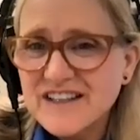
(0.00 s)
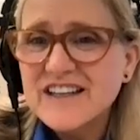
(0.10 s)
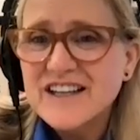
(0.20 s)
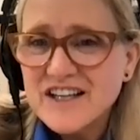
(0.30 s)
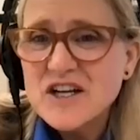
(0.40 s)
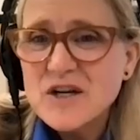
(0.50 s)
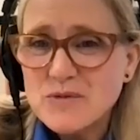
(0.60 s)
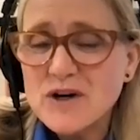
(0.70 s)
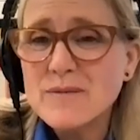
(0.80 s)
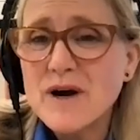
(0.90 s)
That's
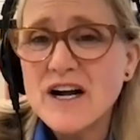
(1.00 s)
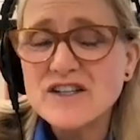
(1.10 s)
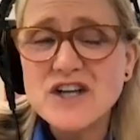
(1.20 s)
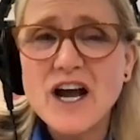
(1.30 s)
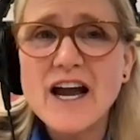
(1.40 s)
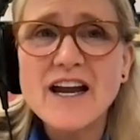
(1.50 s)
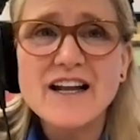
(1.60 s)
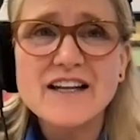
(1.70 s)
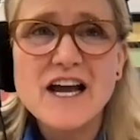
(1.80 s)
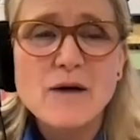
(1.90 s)
incredible. Pretty much. I
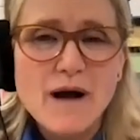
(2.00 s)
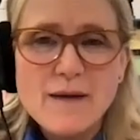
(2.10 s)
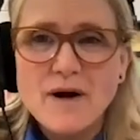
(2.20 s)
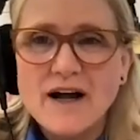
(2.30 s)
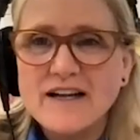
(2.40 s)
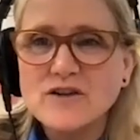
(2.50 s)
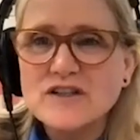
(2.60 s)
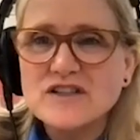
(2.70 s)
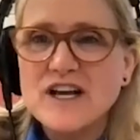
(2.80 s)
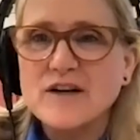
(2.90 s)
yeah, my body
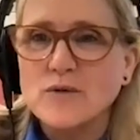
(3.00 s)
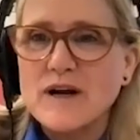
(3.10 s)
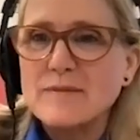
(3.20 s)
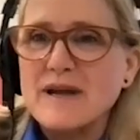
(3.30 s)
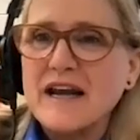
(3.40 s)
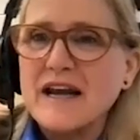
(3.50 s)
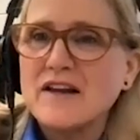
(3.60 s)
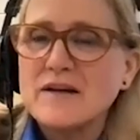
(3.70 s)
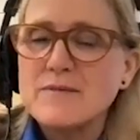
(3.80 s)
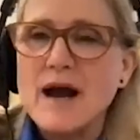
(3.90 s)
looks like a Rand
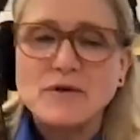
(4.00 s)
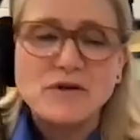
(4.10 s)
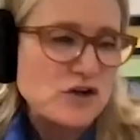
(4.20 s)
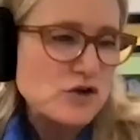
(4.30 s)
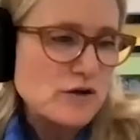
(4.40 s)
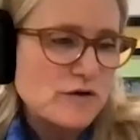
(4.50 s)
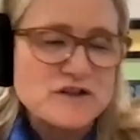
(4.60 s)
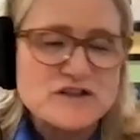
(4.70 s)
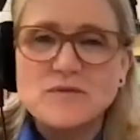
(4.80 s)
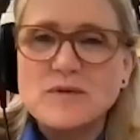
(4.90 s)
McNally map of the
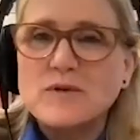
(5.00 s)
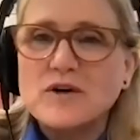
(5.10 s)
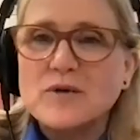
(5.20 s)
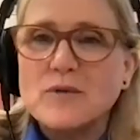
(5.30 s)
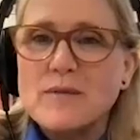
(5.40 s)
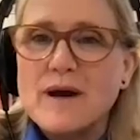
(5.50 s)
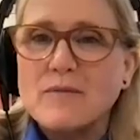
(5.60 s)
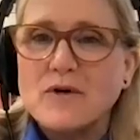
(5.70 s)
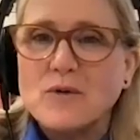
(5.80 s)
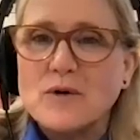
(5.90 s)
universe if people can
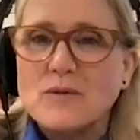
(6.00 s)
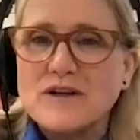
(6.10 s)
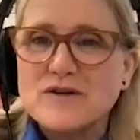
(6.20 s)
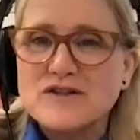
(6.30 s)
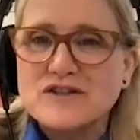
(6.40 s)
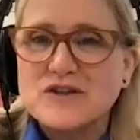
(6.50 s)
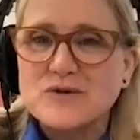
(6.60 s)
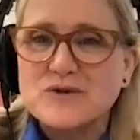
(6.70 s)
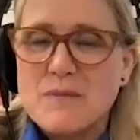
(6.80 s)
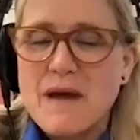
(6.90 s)
remember when we used to
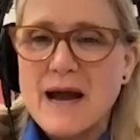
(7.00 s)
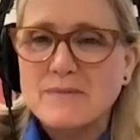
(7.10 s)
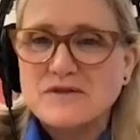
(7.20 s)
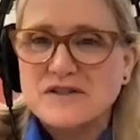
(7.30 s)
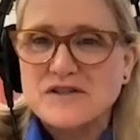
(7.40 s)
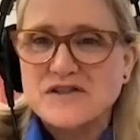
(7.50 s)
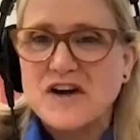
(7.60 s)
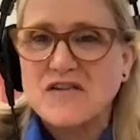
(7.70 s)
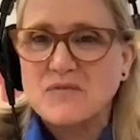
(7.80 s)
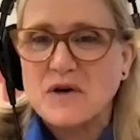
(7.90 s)
use maps and
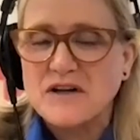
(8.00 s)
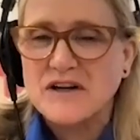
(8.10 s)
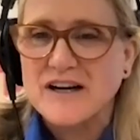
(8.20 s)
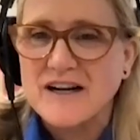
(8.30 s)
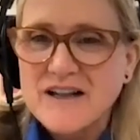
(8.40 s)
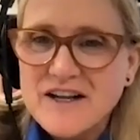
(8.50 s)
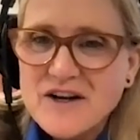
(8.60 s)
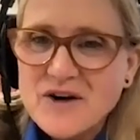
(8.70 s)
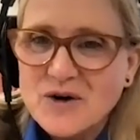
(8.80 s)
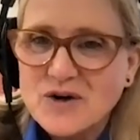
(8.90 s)
stuff, but uh,
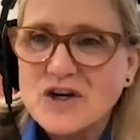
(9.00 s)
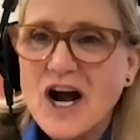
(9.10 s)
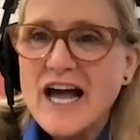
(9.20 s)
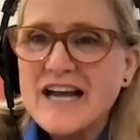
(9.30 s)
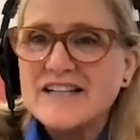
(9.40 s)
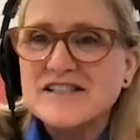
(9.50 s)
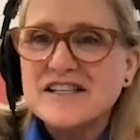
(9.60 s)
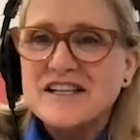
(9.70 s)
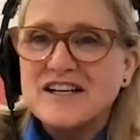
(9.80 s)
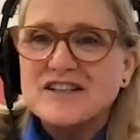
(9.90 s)
or guides
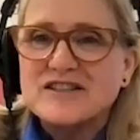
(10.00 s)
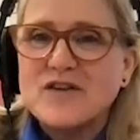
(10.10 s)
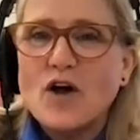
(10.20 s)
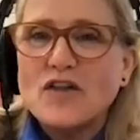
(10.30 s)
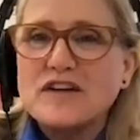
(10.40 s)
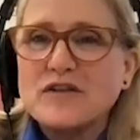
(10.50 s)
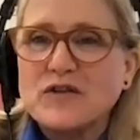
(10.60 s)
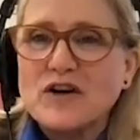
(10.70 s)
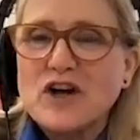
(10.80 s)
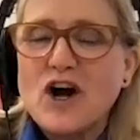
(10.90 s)
because of all the
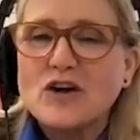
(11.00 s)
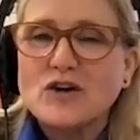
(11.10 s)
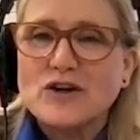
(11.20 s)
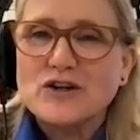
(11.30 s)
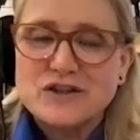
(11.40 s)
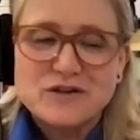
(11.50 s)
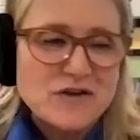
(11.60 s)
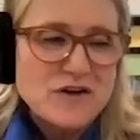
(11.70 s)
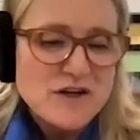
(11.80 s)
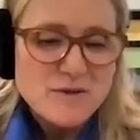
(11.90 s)
different colors
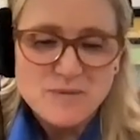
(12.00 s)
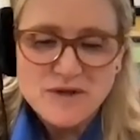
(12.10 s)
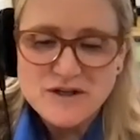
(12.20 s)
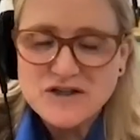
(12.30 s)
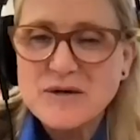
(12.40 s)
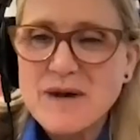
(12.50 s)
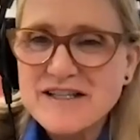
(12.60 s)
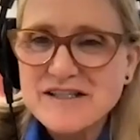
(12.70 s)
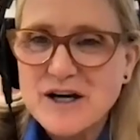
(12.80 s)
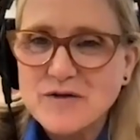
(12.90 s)
of pinching
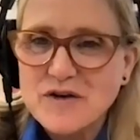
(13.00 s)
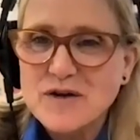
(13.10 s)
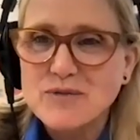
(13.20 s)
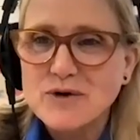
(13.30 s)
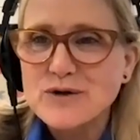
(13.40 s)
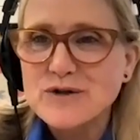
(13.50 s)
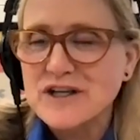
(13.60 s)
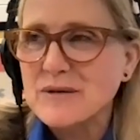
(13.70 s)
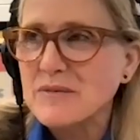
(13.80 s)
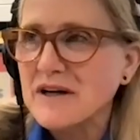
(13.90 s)
myself and the
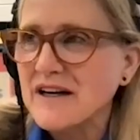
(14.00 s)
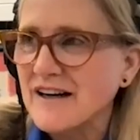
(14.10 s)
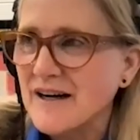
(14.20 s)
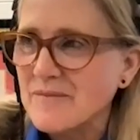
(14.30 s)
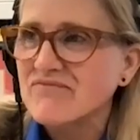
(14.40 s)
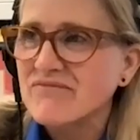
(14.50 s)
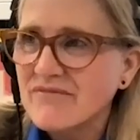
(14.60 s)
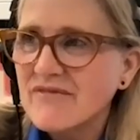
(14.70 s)
bruising, but um,